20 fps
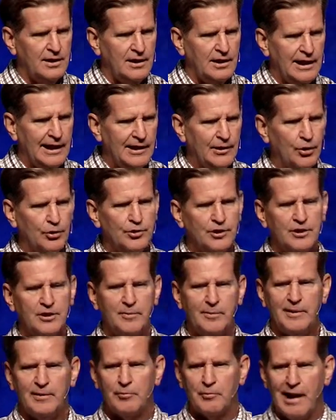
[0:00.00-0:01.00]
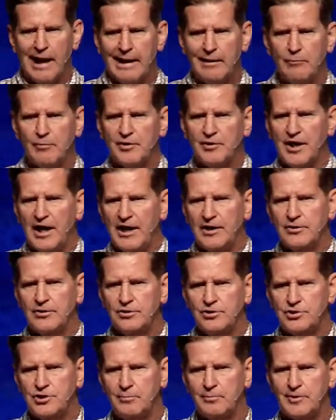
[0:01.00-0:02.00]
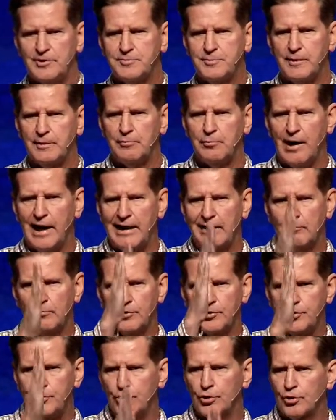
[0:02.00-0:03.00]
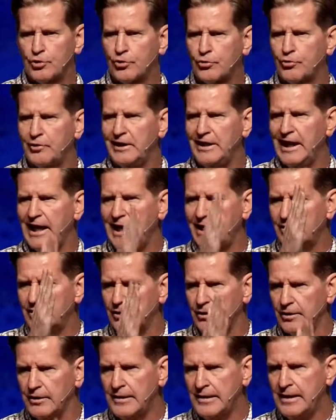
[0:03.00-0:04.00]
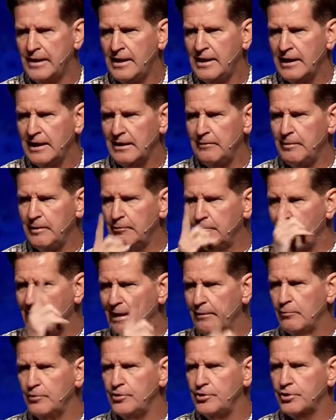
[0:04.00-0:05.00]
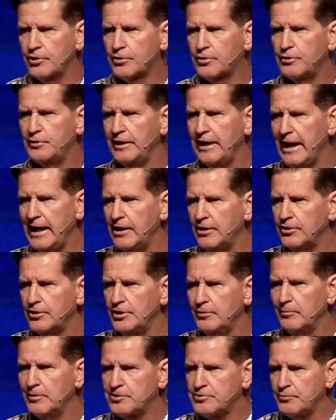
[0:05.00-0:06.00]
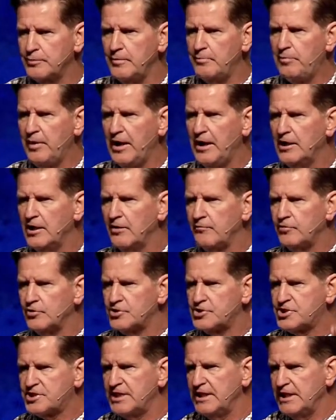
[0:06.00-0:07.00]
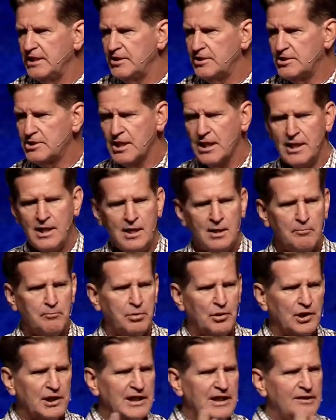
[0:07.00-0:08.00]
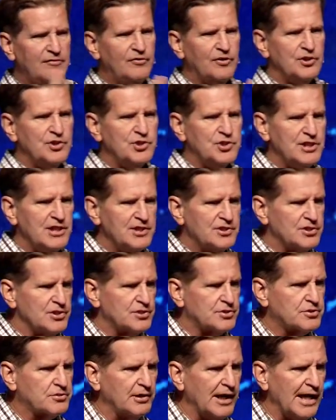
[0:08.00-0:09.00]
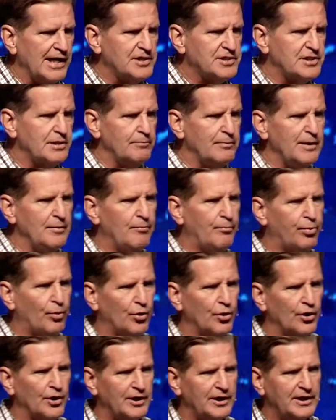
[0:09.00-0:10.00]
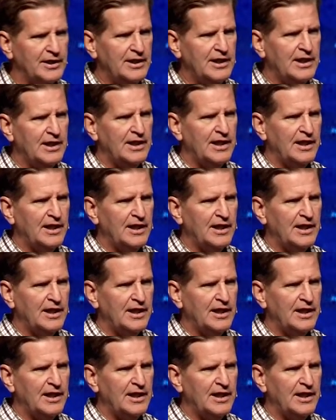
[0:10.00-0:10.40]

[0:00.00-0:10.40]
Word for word: In order to be right with others, you must be right with your Creator. And to be right with your Creator, you must repent of your sins, believe in Jesus Christ, and be born